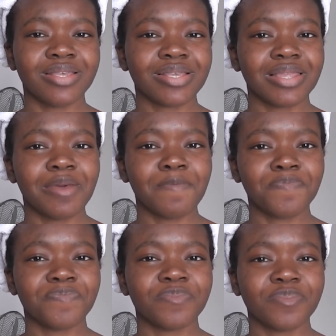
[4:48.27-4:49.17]
slim,
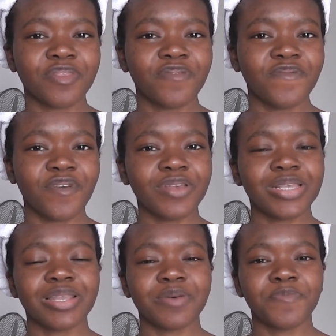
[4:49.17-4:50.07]
very
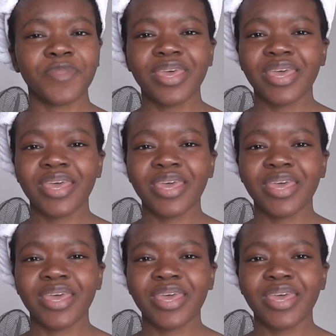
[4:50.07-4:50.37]
slim.